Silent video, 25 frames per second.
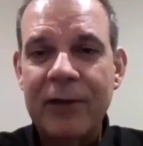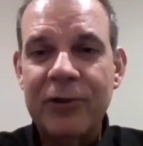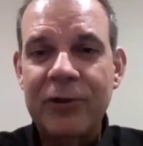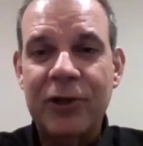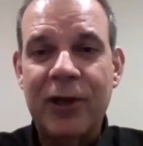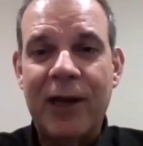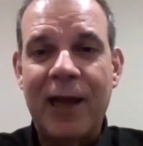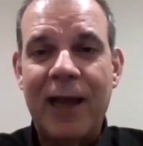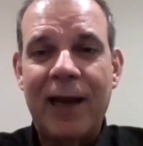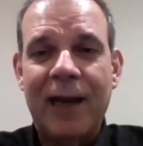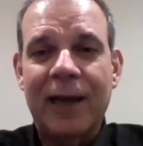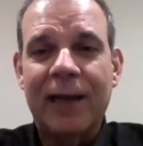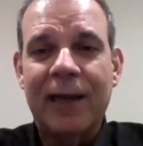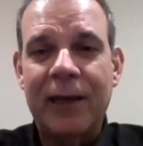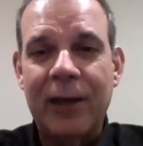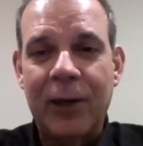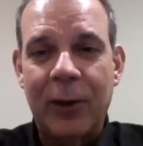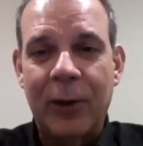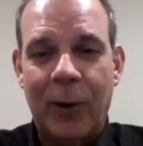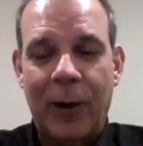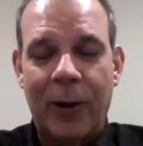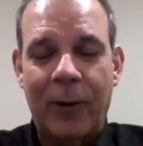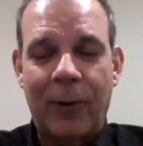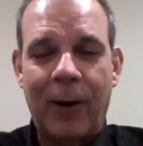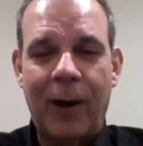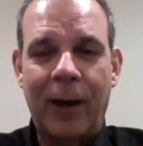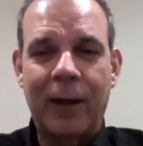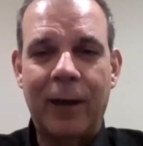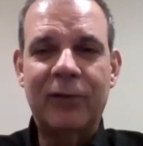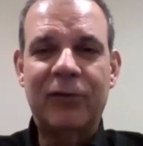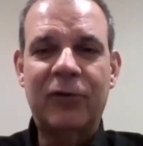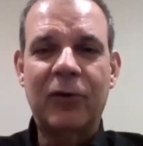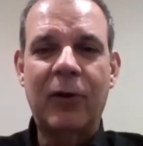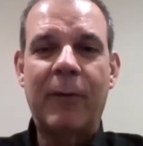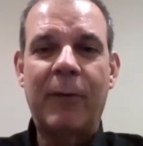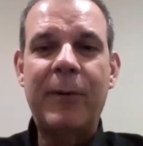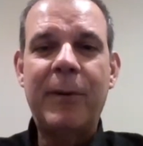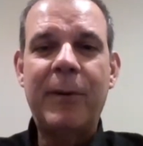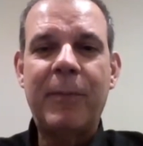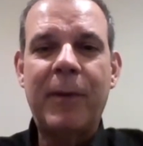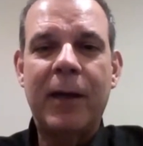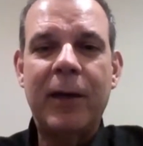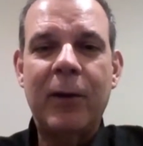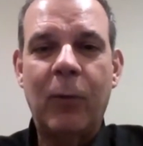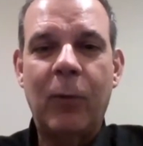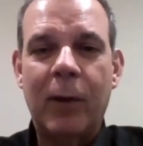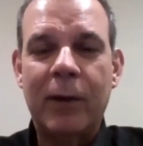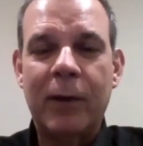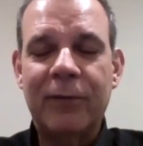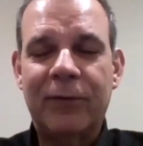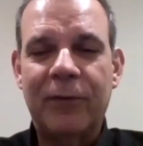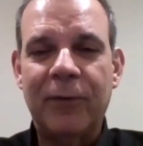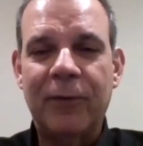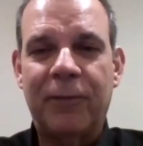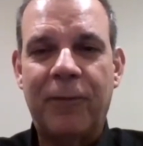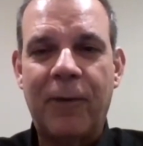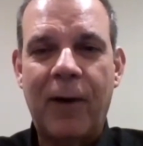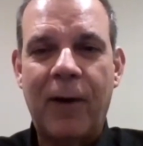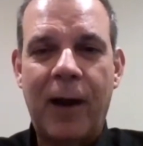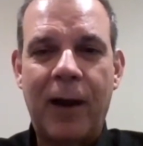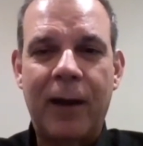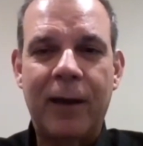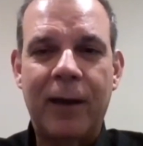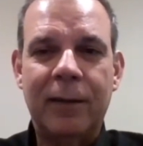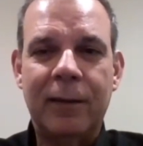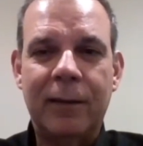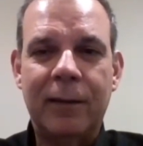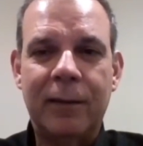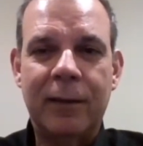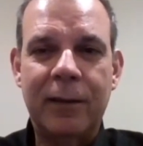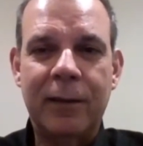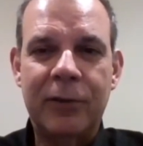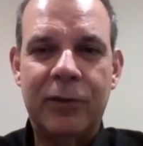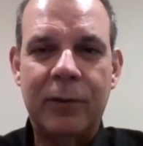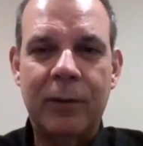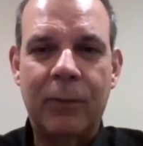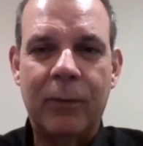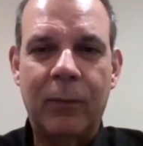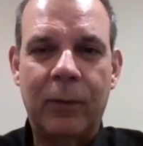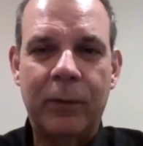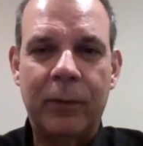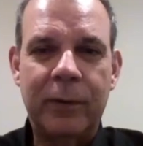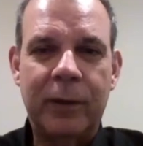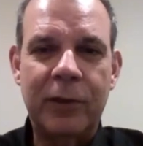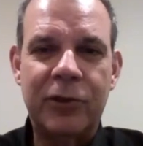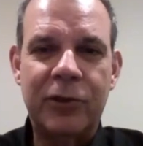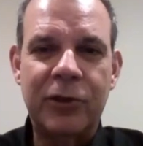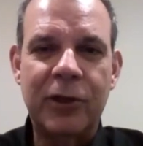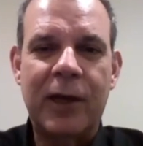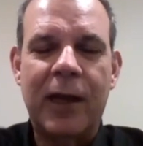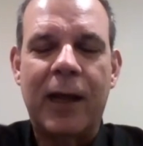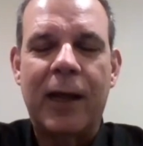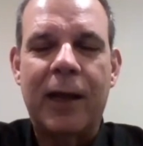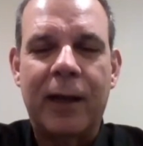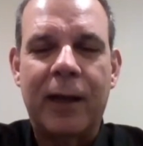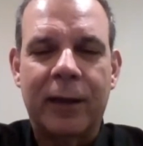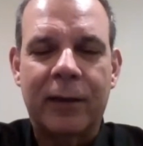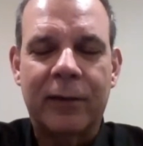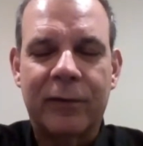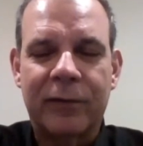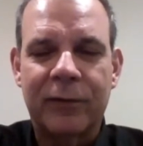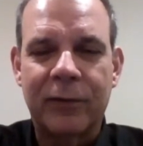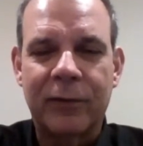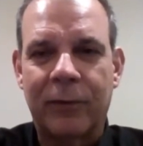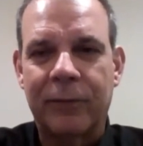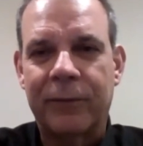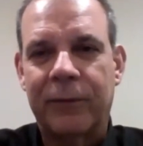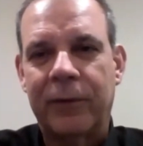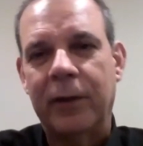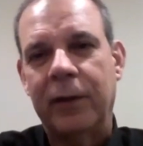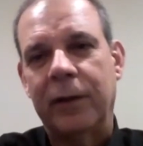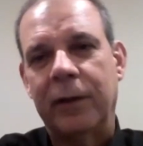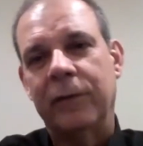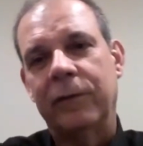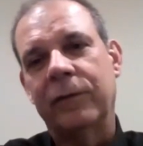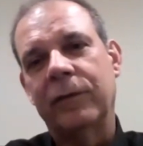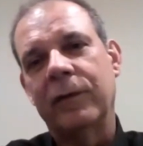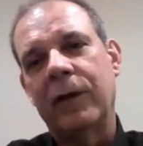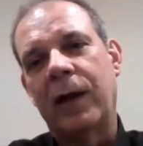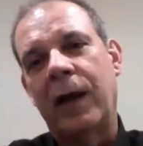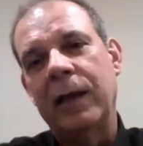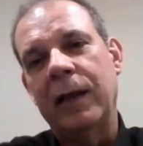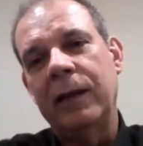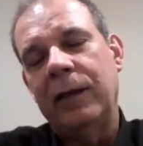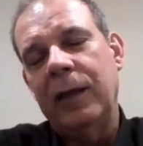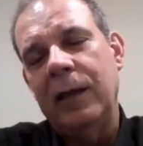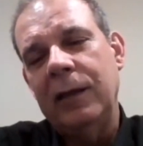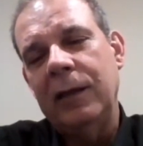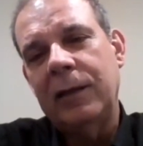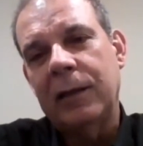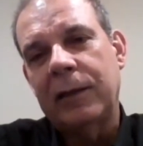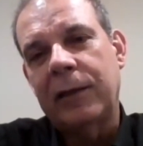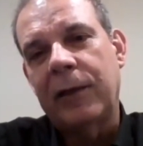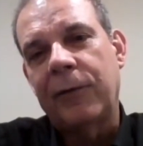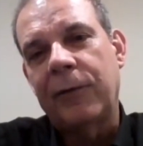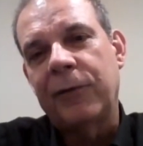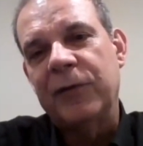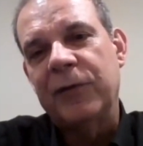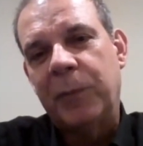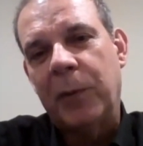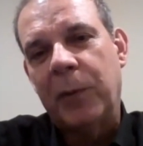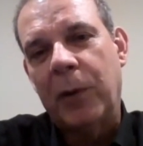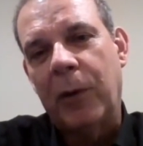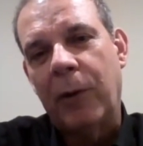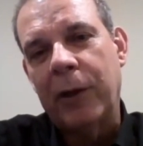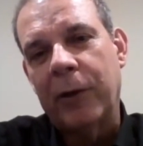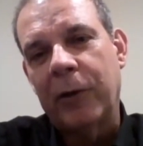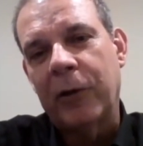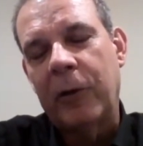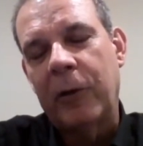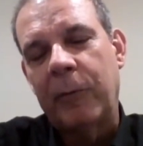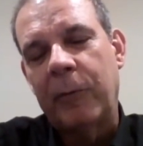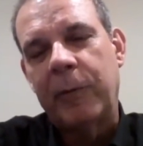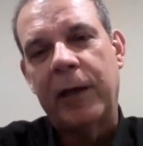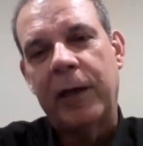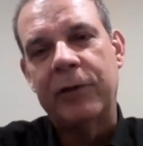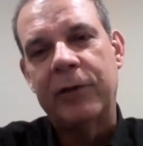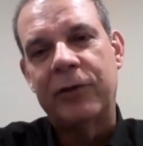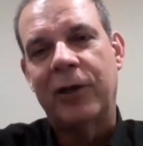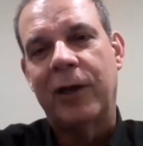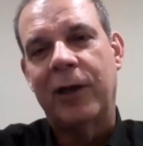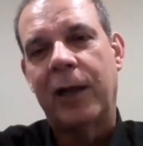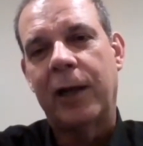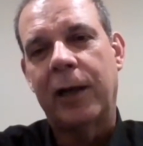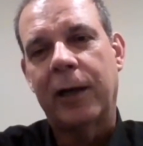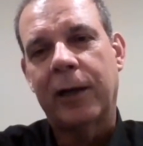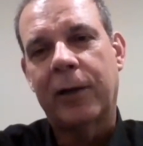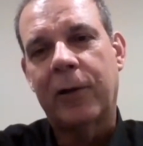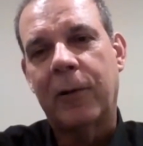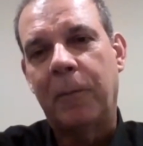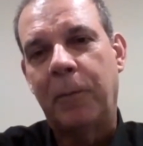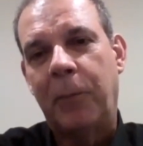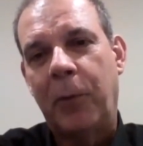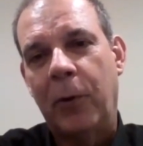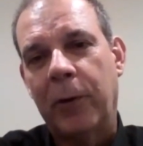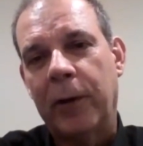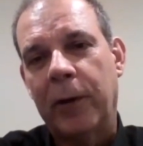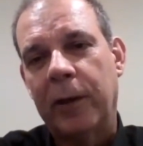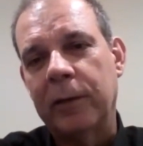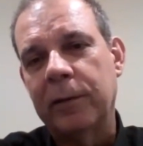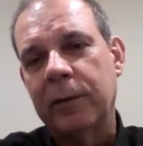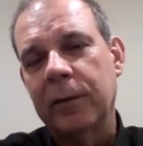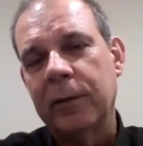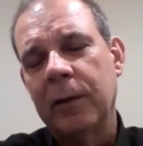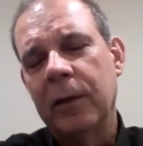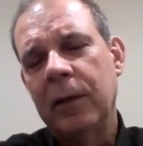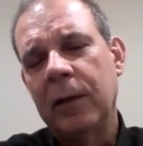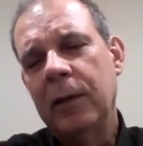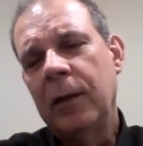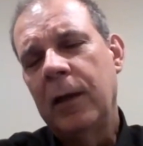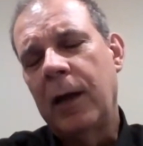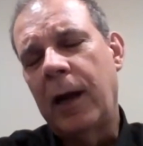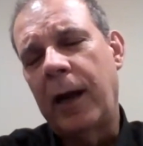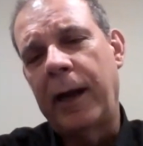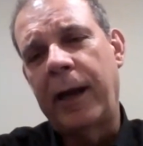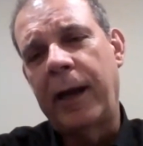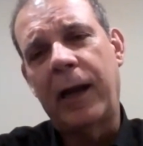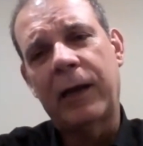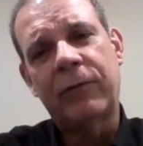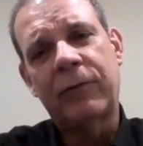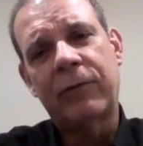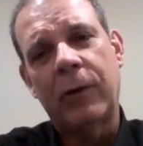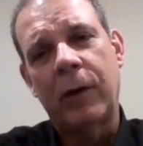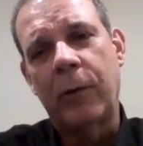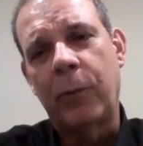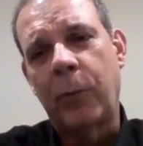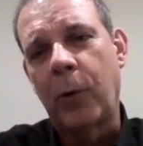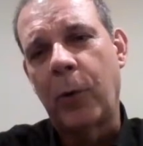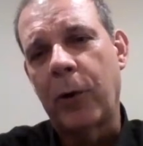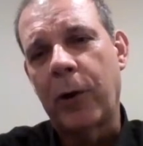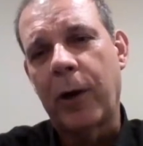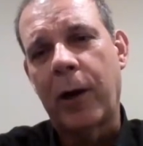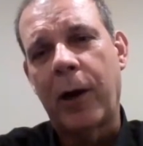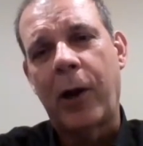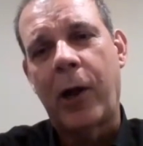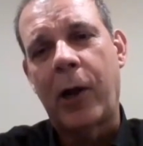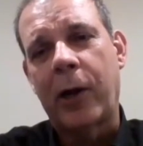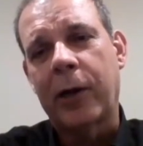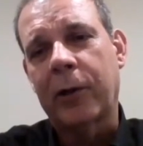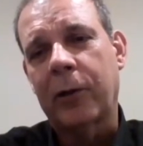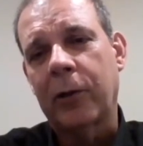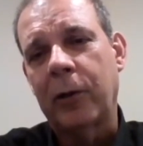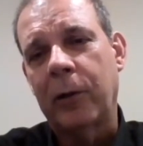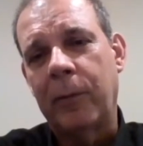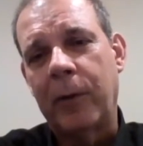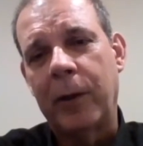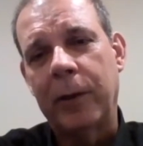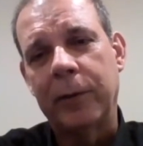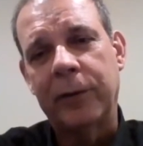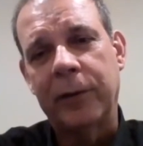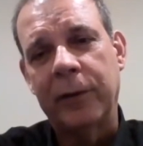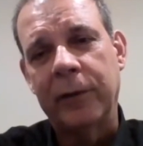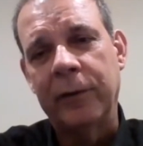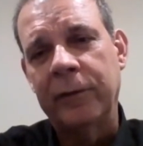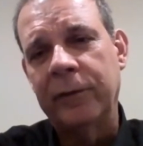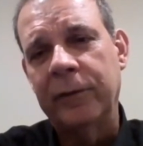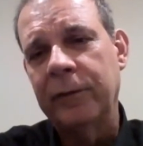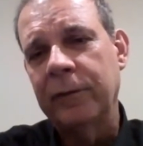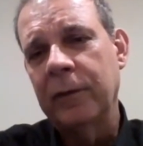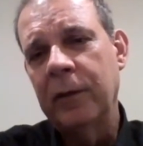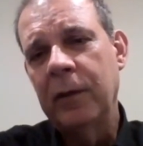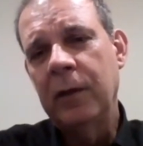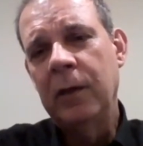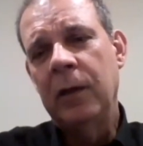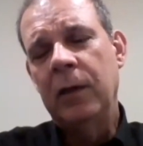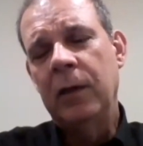in a genetic era, right? So everybody wants to find the genetics of this. I think that there is probably going to be a genetic component. I actually wrote an article about this,